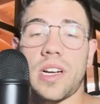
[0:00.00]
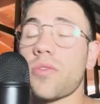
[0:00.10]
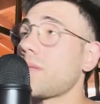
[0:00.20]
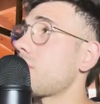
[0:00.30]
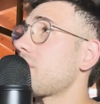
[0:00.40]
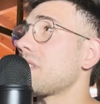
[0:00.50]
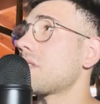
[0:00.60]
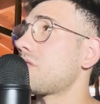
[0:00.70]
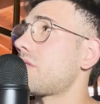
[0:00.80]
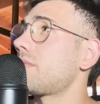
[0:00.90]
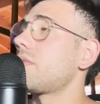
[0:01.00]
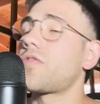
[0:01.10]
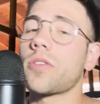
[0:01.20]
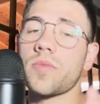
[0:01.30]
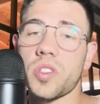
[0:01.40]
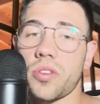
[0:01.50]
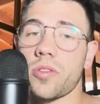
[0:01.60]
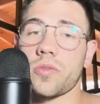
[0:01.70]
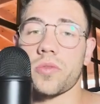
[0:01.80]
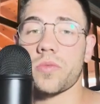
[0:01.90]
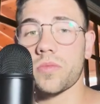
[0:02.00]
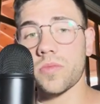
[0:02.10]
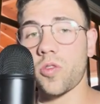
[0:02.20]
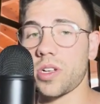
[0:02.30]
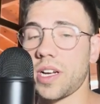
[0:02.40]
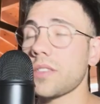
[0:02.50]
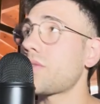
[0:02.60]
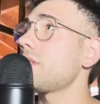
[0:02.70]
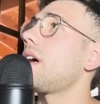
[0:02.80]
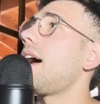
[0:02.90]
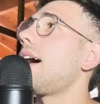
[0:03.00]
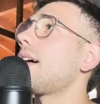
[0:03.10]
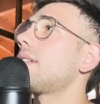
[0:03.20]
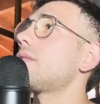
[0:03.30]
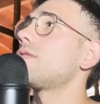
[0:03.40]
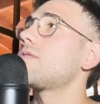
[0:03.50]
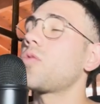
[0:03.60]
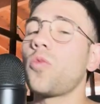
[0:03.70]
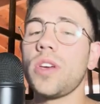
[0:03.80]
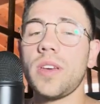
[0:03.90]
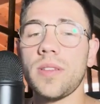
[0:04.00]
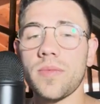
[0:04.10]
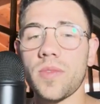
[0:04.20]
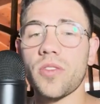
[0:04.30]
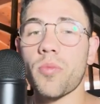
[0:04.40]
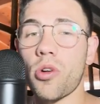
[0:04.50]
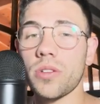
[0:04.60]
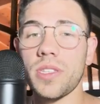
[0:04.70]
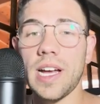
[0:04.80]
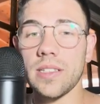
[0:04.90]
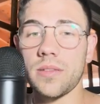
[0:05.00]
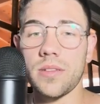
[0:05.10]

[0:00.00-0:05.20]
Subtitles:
a random integer from 0 to 100 and we convert that